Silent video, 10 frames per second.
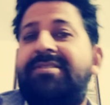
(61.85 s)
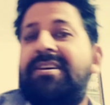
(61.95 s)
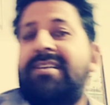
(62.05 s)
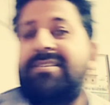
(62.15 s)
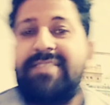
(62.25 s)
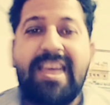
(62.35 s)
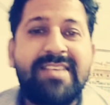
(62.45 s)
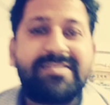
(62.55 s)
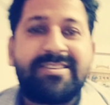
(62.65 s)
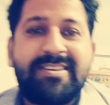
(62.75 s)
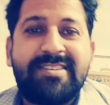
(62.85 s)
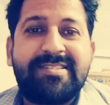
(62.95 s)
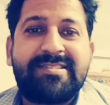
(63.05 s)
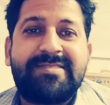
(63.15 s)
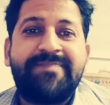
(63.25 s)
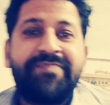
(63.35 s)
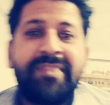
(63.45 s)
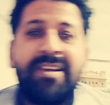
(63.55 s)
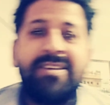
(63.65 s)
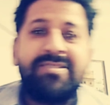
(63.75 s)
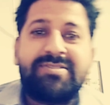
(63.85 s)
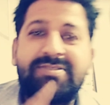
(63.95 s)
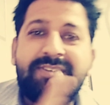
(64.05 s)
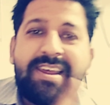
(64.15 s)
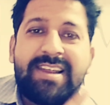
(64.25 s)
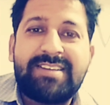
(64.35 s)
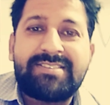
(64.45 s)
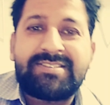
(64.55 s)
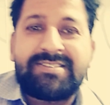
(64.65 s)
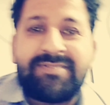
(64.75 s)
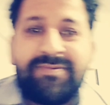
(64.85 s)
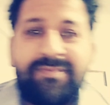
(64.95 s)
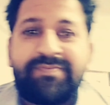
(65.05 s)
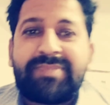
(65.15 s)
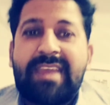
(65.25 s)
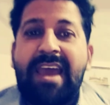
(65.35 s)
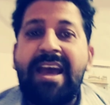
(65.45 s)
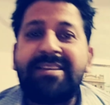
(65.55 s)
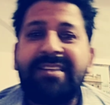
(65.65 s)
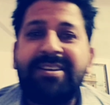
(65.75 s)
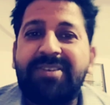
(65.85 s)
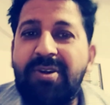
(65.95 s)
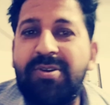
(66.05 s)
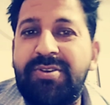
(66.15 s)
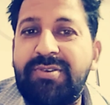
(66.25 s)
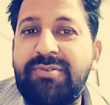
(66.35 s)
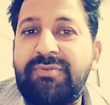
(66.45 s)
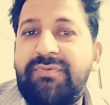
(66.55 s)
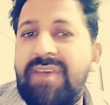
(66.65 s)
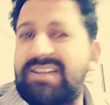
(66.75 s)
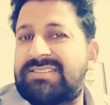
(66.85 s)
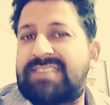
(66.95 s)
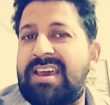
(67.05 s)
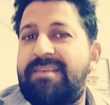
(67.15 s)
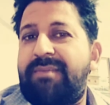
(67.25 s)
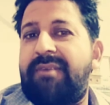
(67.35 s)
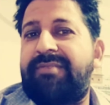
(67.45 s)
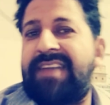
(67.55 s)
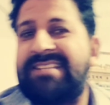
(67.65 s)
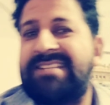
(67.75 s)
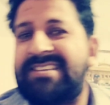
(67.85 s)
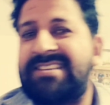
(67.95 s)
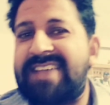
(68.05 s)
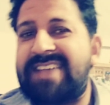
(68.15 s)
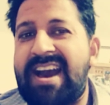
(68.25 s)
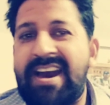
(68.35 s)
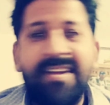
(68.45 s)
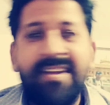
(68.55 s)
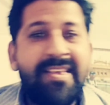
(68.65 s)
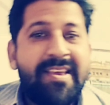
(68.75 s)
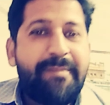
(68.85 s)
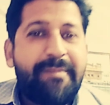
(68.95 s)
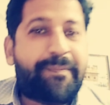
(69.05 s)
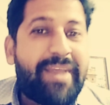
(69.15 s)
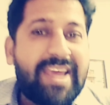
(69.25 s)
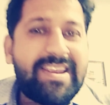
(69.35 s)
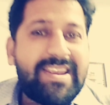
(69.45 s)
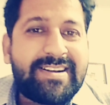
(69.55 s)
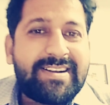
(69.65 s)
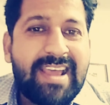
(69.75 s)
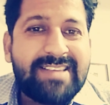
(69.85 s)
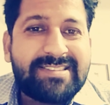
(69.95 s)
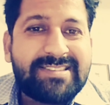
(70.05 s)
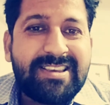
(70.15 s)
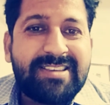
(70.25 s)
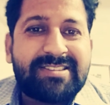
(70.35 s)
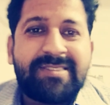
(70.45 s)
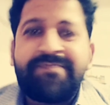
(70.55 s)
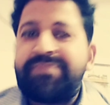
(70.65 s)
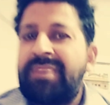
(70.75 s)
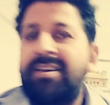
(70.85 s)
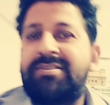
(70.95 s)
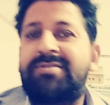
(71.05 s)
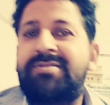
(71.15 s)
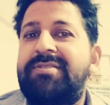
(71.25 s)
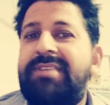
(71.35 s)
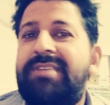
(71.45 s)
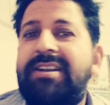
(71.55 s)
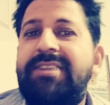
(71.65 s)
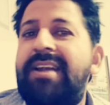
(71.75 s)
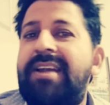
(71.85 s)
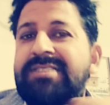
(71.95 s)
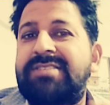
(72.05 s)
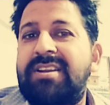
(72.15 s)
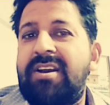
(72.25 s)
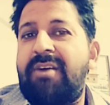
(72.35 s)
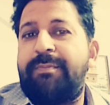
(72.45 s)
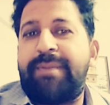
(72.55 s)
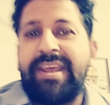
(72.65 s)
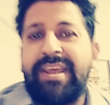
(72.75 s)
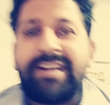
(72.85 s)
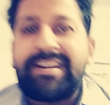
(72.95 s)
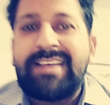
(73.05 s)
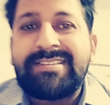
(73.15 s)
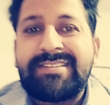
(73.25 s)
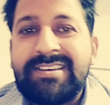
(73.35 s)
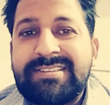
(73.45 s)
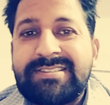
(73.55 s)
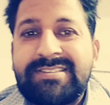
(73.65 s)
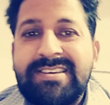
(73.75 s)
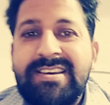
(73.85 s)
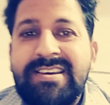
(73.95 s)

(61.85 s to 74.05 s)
the tenses. Students, as I told you, first type of tenses are present tenses. So the division of present tenses